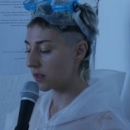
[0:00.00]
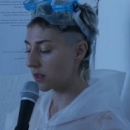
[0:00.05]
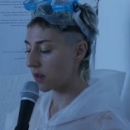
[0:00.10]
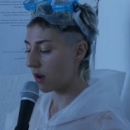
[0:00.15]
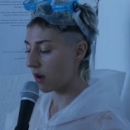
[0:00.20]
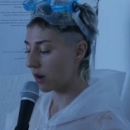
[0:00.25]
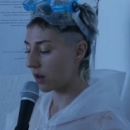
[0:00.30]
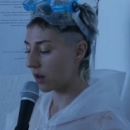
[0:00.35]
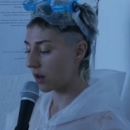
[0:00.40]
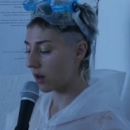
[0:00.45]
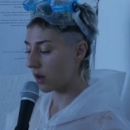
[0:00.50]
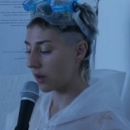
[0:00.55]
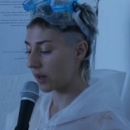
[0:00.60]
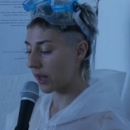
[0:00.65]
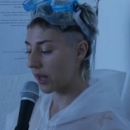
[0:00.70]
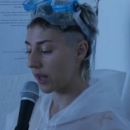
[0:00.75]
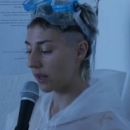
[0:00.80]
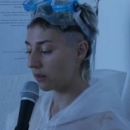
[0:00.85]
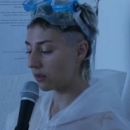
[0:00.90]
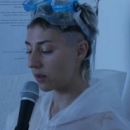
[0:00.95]
the dog got
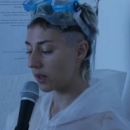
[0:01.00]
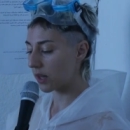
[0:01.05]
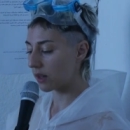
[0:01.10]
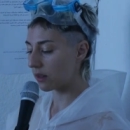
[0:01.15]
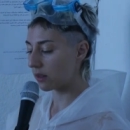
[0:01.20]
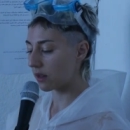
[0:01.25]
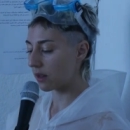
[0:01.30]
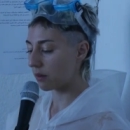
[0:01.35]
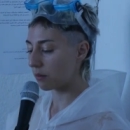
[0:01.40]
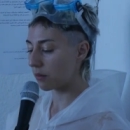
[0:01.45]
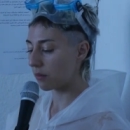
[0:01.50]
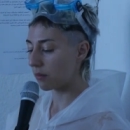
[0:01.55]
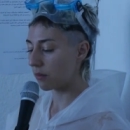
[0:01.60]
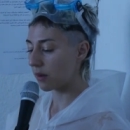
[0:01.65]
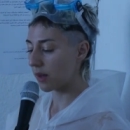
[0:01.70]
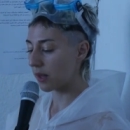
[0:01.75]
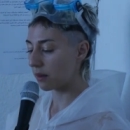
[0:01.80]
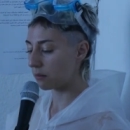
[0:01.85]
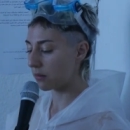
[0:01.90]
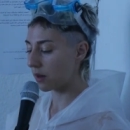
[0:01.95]
angry at them
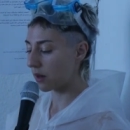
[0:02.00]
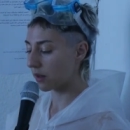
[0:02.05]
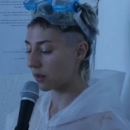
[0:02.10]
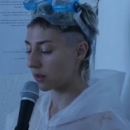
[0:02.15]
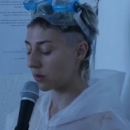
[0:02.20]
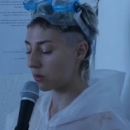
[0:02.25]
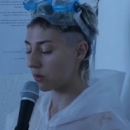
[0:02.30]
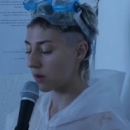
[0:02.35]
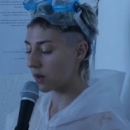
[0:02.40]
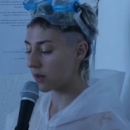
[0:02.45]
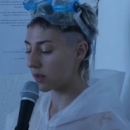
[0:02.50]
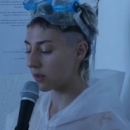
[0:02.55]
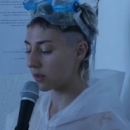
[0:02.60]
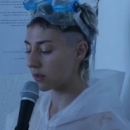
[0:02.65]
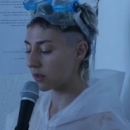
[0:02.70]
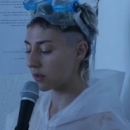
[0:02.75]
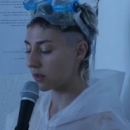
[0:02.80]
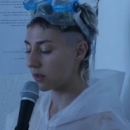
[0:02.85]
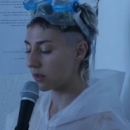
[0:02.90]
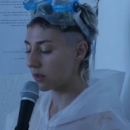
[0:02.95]
and barked
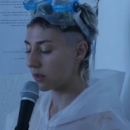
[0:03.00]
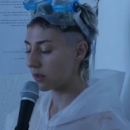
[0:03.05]
twice.